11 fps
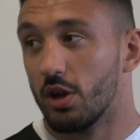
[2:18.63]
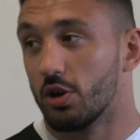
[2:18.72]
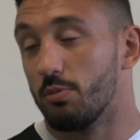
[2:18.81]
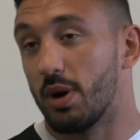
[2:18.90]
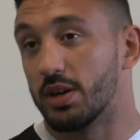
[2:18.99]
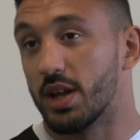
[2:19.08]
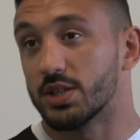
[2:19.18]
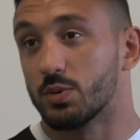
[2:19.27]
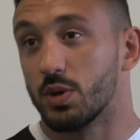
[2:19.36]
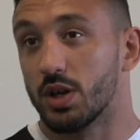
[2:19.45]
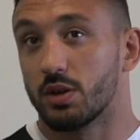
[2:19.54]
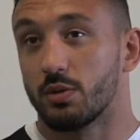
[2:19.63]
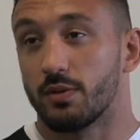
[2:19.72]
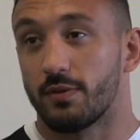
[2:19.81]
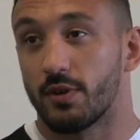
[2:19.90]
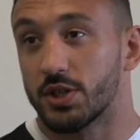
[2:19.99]
come back next week
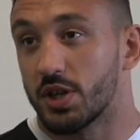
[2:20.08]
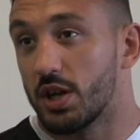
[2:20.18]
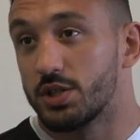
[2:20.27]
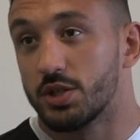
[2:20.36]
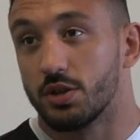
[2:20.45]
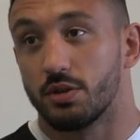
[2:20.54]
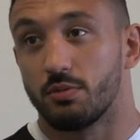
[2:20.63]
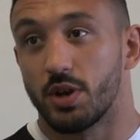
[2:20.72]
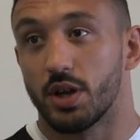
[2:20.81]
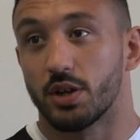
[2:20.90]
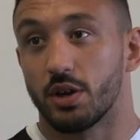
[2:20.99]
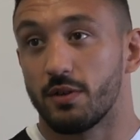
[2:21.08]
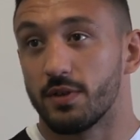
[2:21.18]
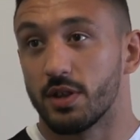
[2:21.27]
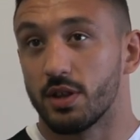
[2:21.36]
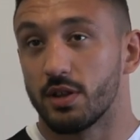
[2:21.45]
with a fresh attitude and ready to go
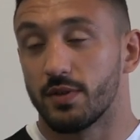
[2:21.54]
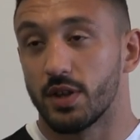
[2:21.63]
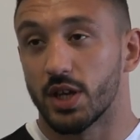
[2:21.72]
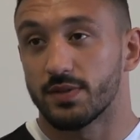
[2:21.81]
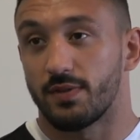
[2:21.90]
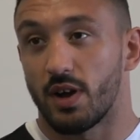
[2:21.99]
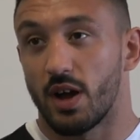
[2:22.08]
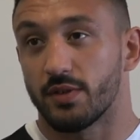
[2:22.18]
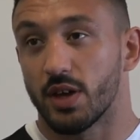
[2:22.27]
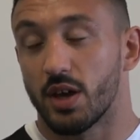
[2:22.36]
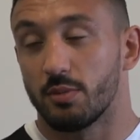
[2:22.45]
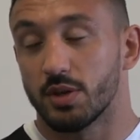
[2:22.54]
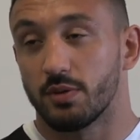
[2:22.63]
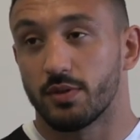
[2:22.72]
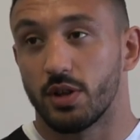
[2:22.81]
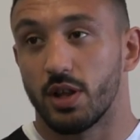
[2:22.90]
for the next five games that
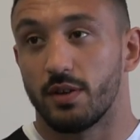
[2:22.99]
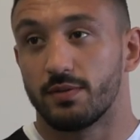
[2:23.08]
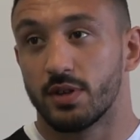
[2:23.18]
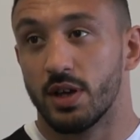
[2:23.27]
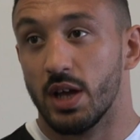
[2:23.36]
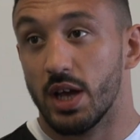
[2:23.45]
we've got left